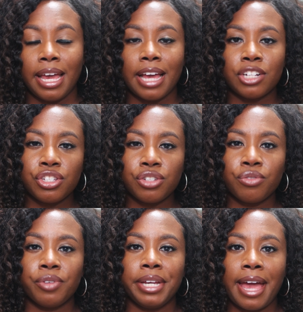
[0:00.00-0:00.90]
And just to
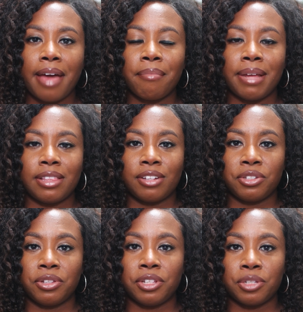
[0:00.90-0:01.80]
recap my
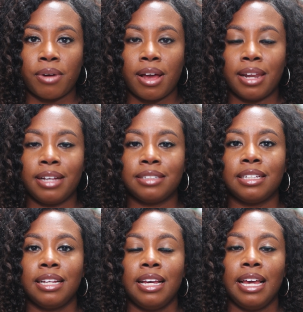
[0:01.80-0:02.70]
thoughts on this product,
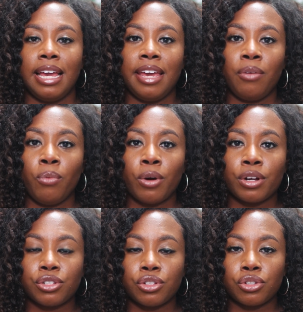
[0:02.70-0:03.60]
it
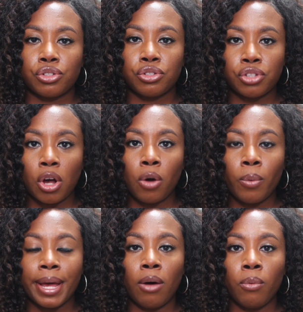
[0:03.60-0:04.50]
works so
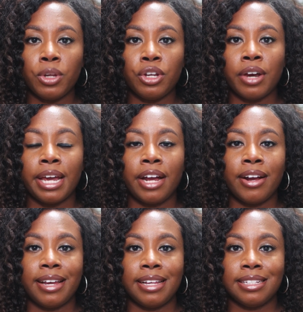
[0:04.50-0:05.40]
well when your
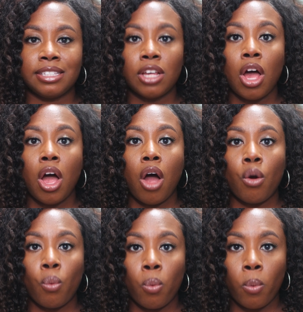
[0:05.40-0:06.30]
hair is
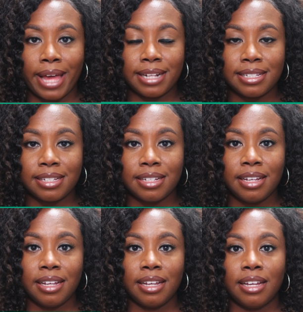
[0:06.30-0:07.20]
wet.
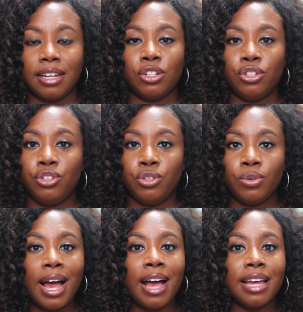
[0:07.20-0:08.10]
Do
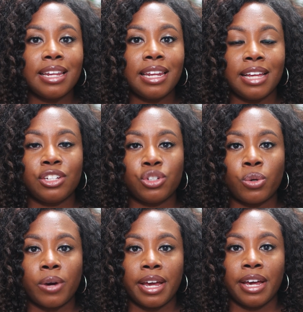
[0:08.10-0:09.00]
not let
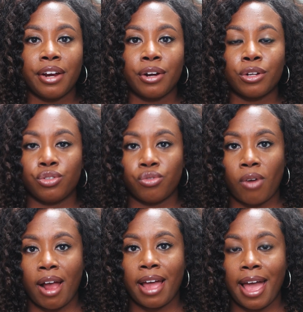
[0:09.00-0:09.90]
your hair
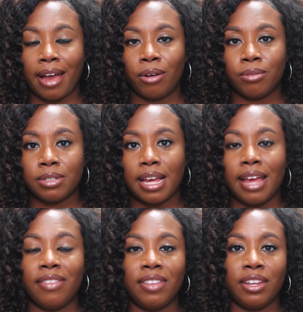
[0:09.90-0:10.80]
dry out
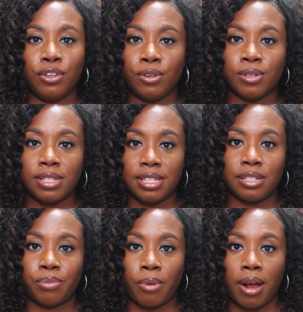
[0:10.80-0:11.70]
and then use
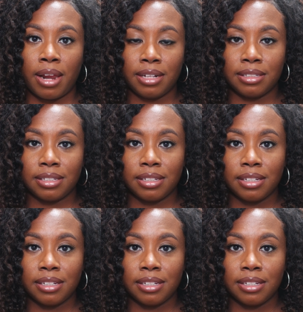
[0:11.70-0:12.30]
this product